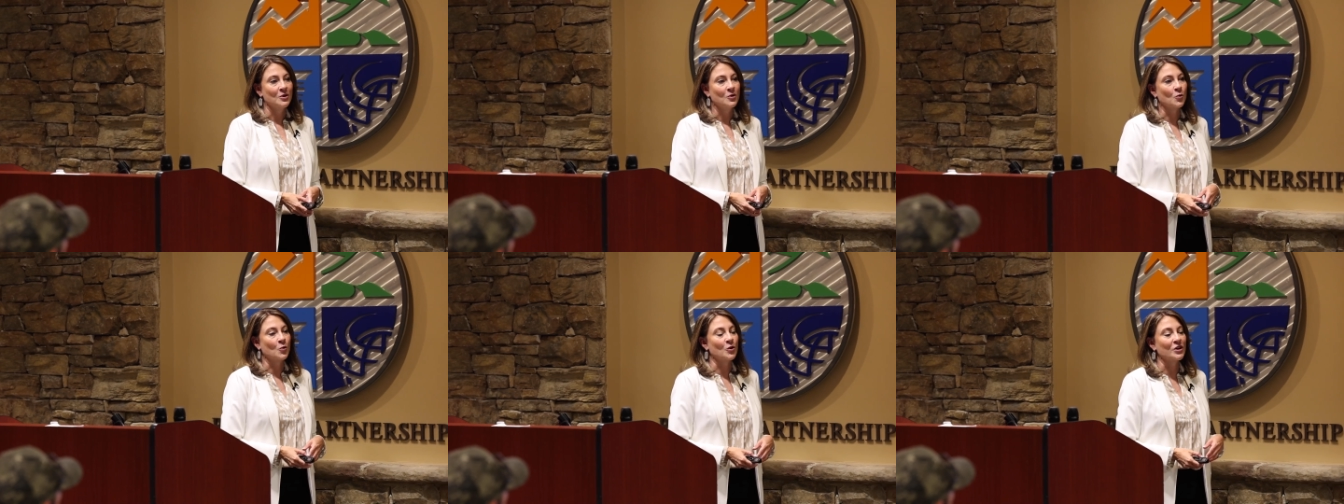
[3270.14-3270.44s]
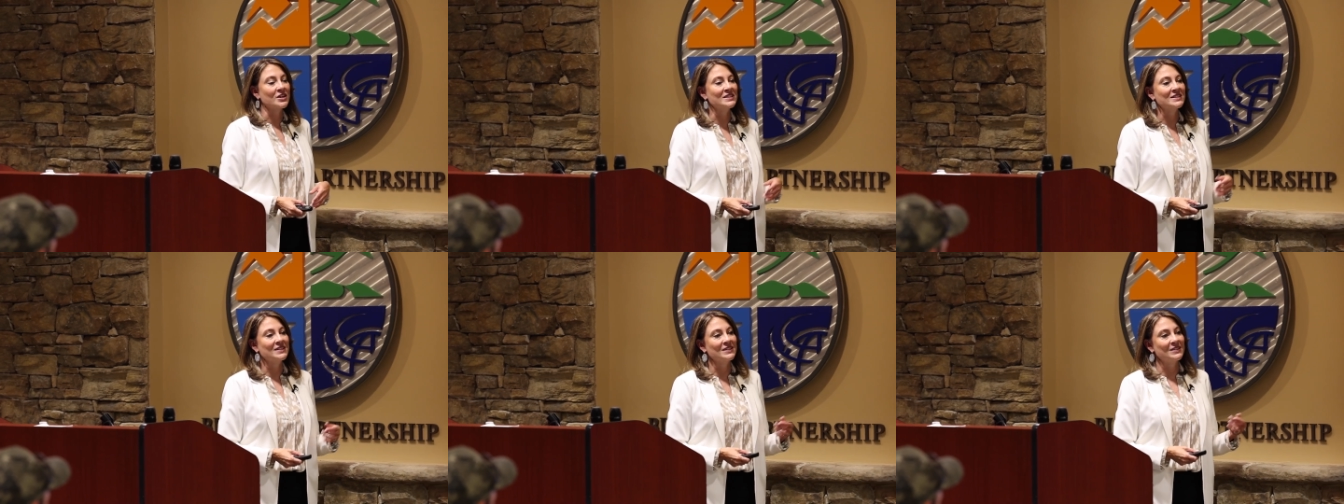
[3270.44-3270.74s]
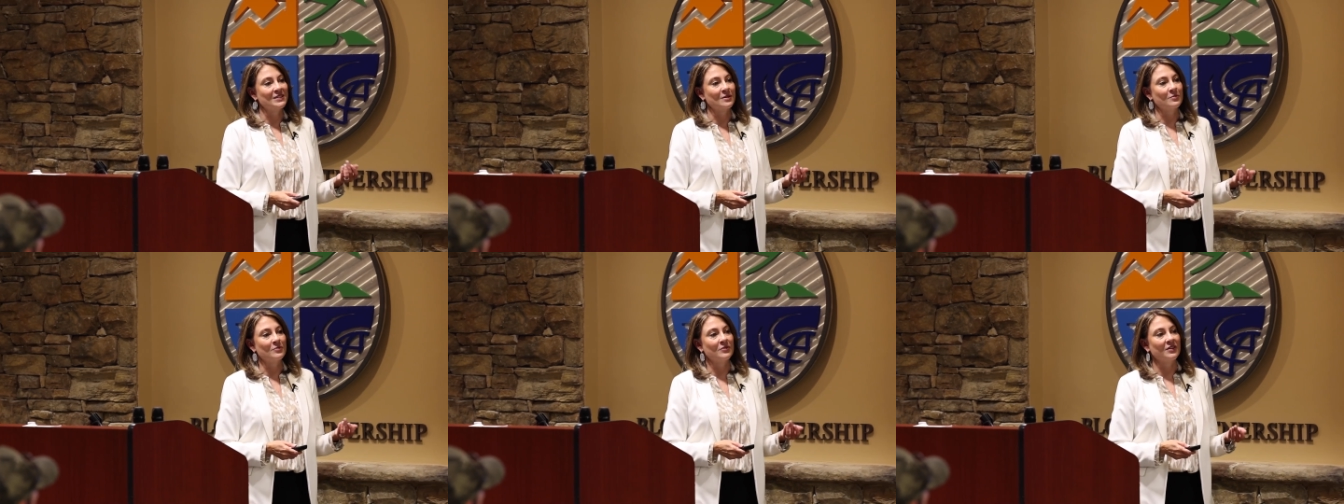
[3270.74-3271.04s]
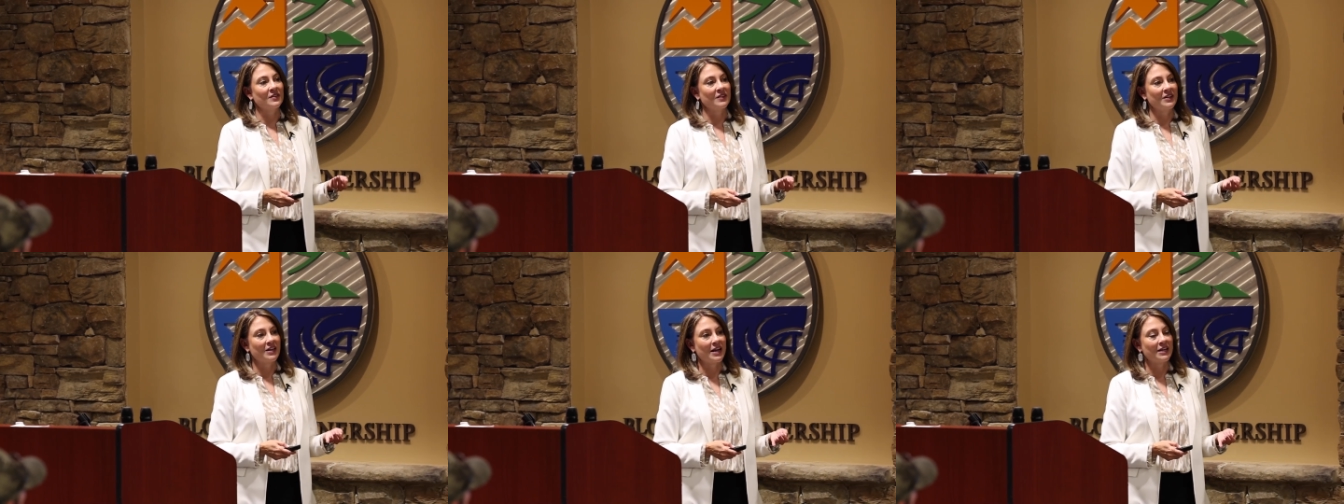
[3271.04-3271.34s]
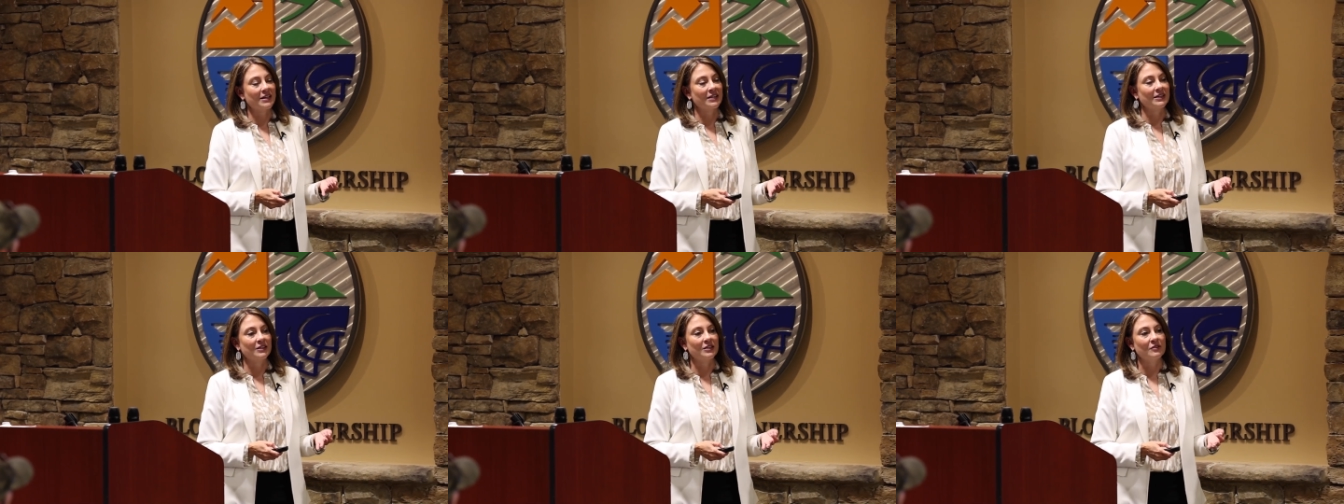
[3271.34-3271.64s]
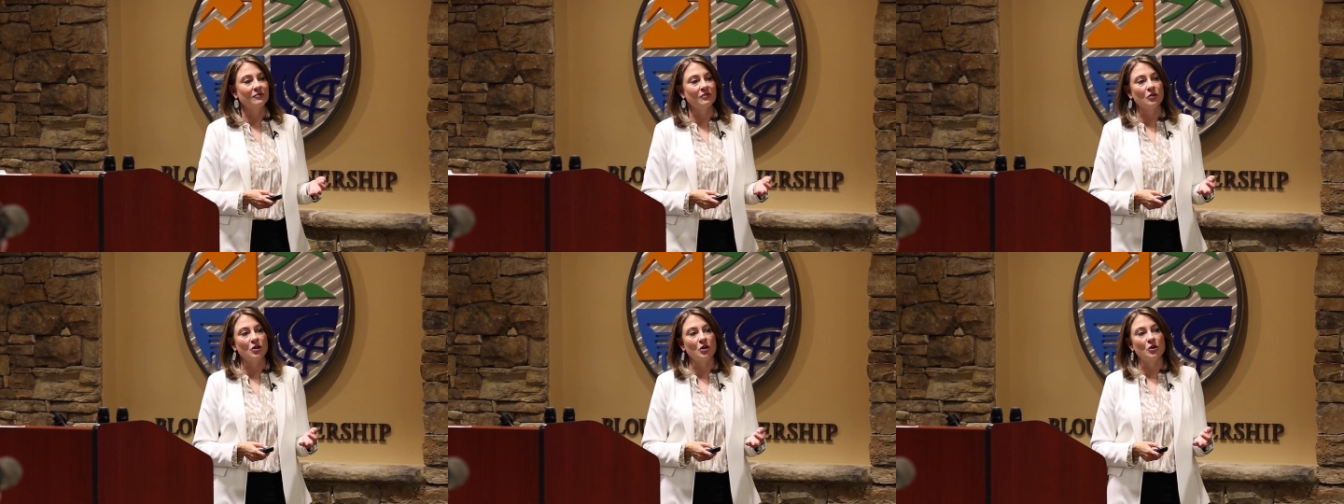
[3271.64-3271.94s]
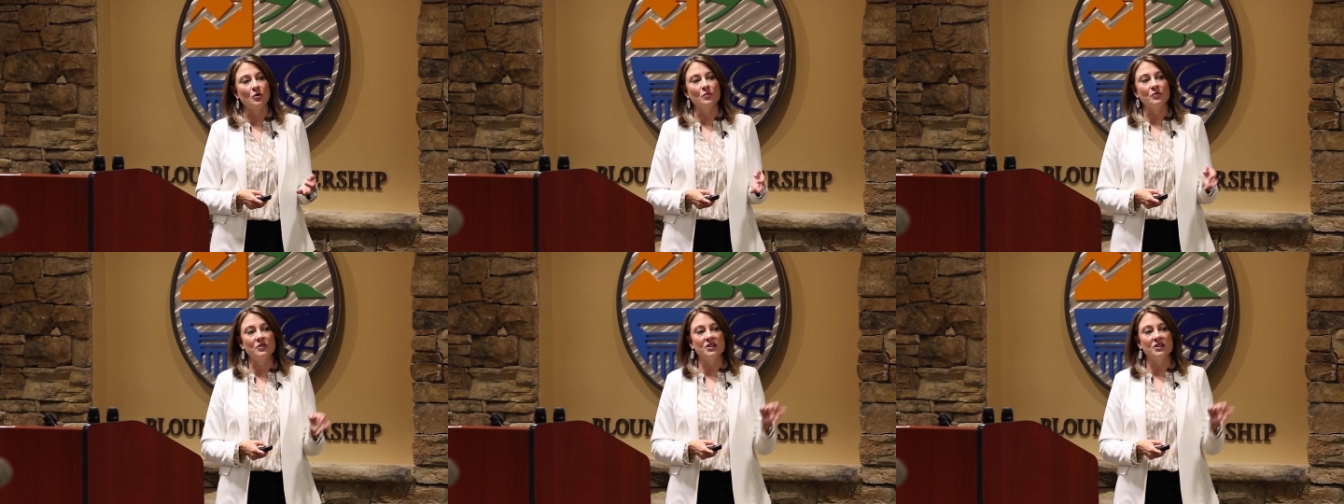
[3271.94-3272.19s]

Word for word: Or is it something that I can leave alone?